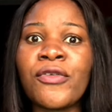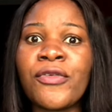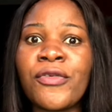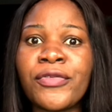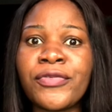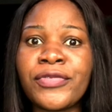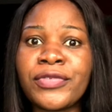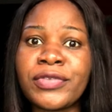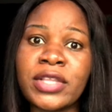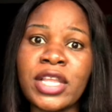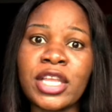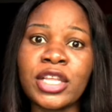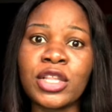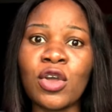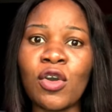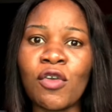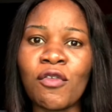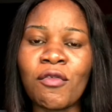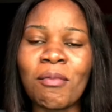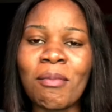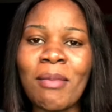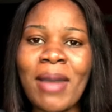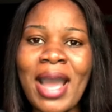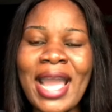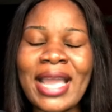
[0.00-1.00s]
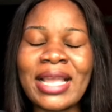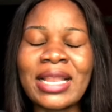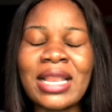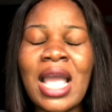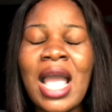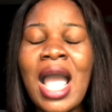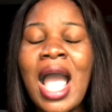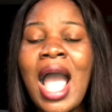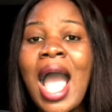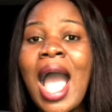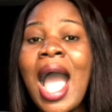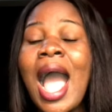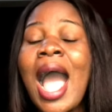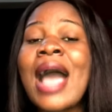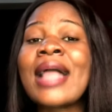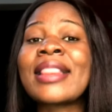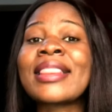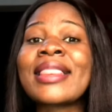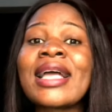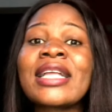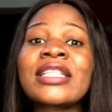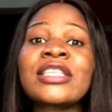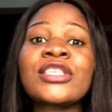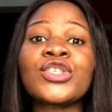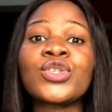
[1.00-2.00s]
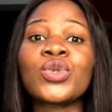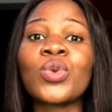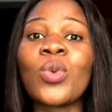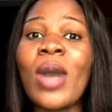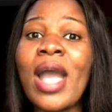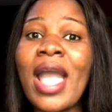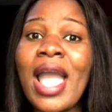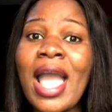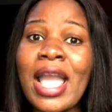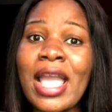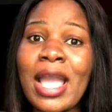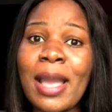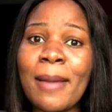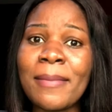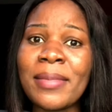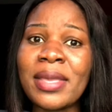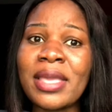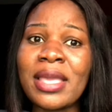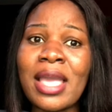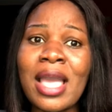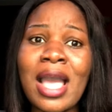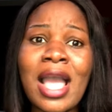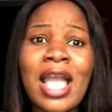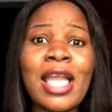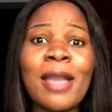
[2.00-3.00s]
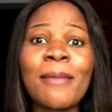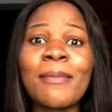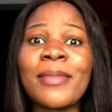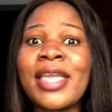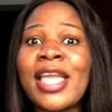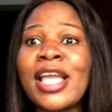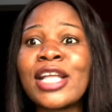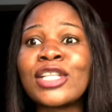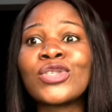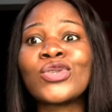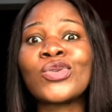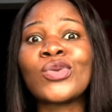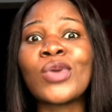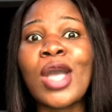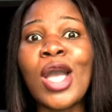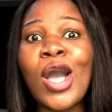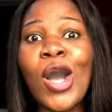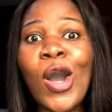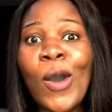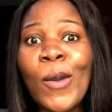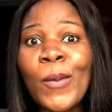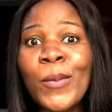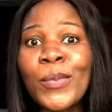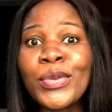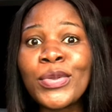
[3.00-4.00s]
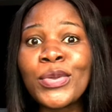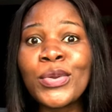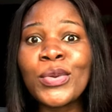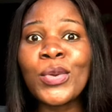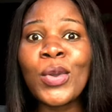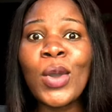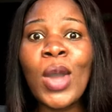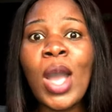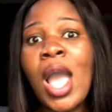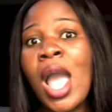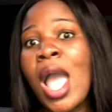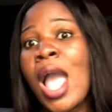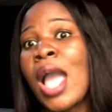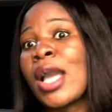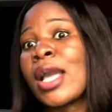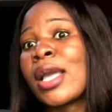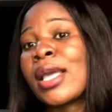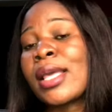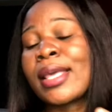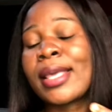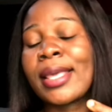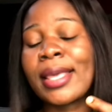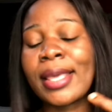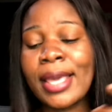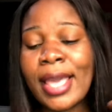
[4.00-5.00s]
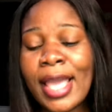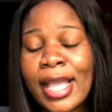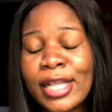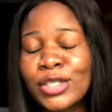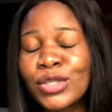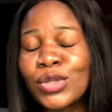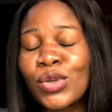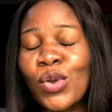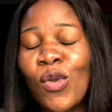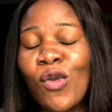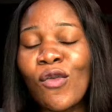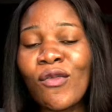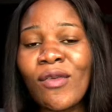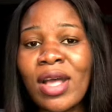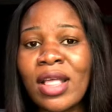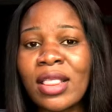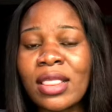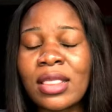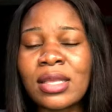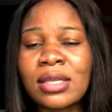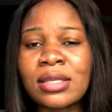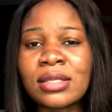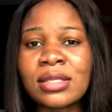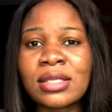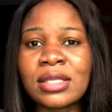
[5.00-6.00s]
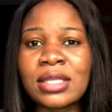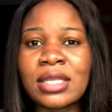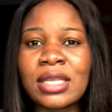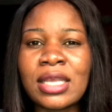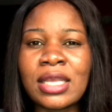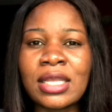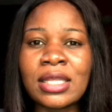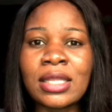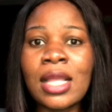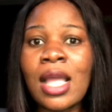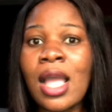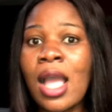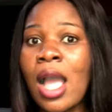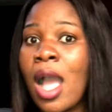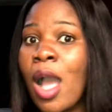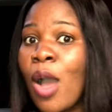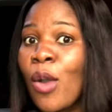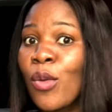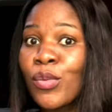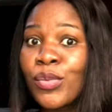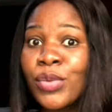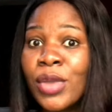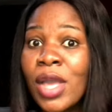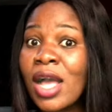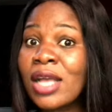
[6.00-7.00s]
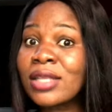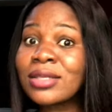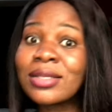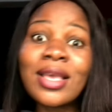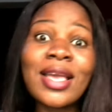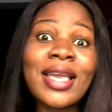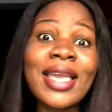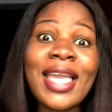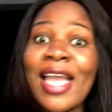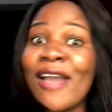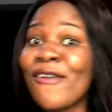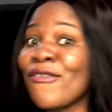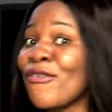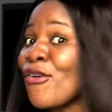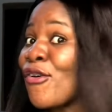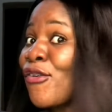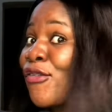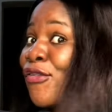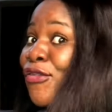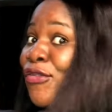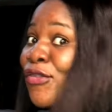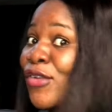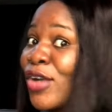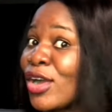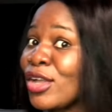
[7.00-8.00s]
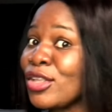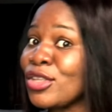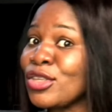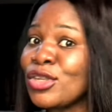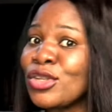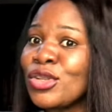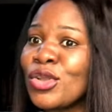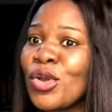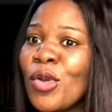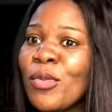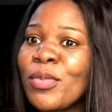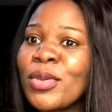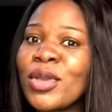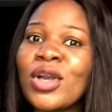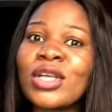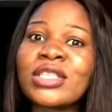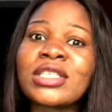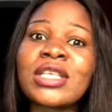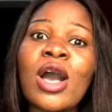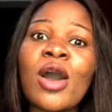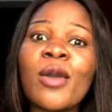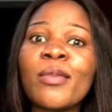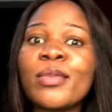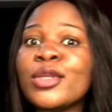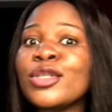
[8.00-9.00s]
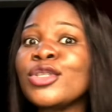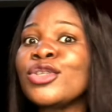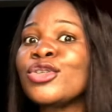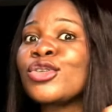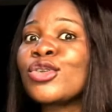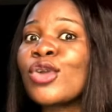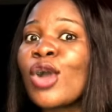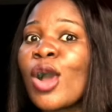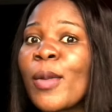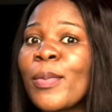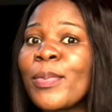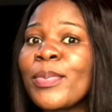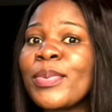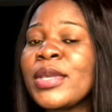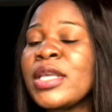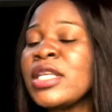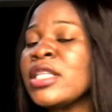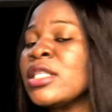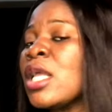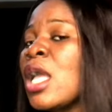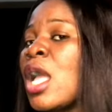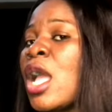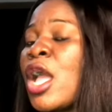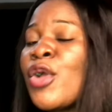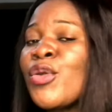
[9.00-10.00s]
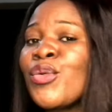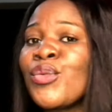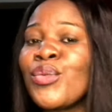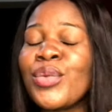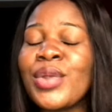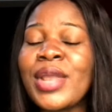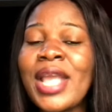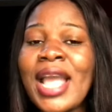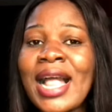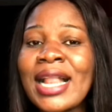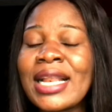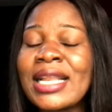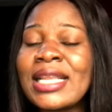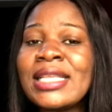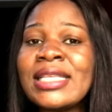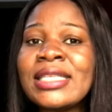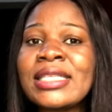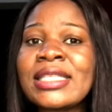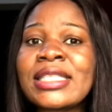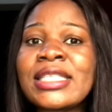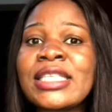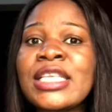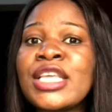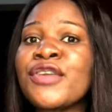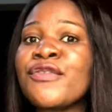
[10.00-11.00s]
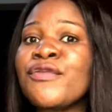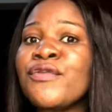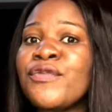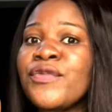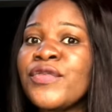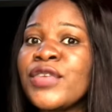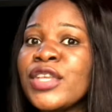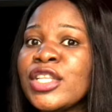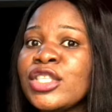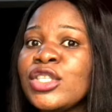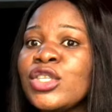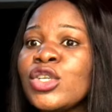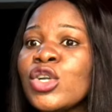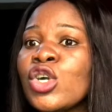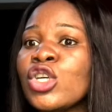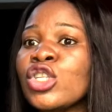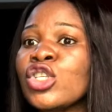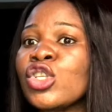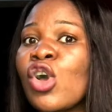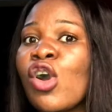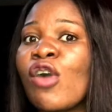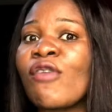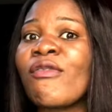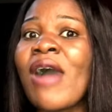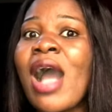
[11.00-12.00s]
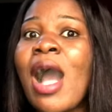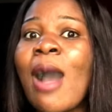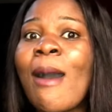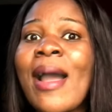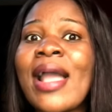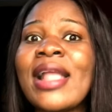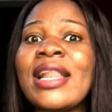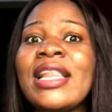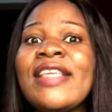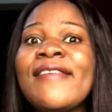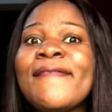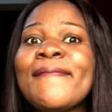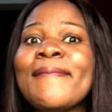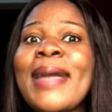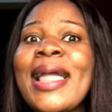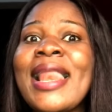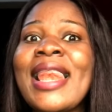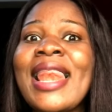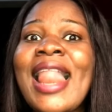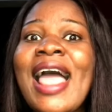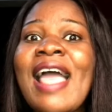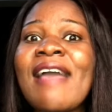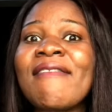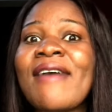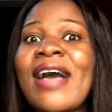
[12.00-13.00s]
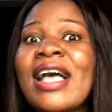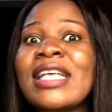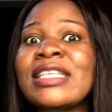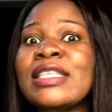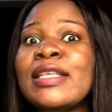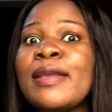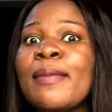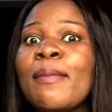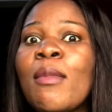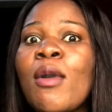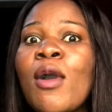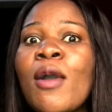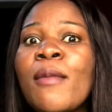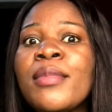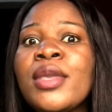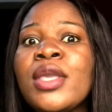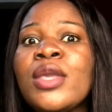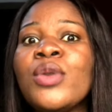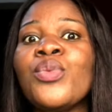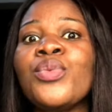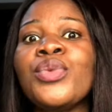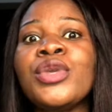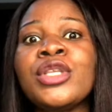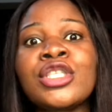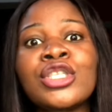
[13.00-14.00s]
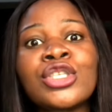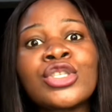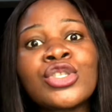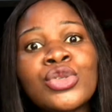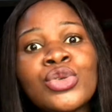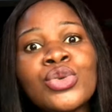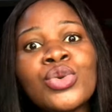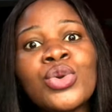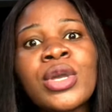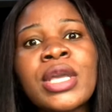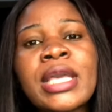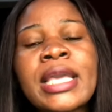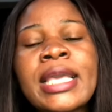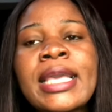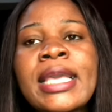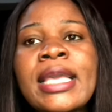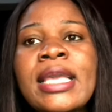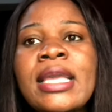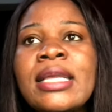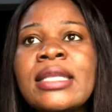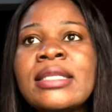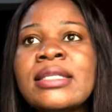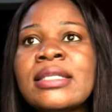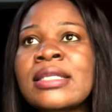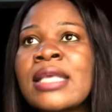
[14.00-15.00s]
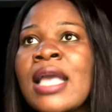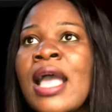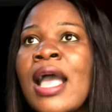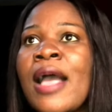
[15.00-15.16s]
state of mind. And that is why I am here. I am here to help you get over this thing. We also here for fun, you know, because I'll be dropping realistic videos of how I live my life as a mommy with two kids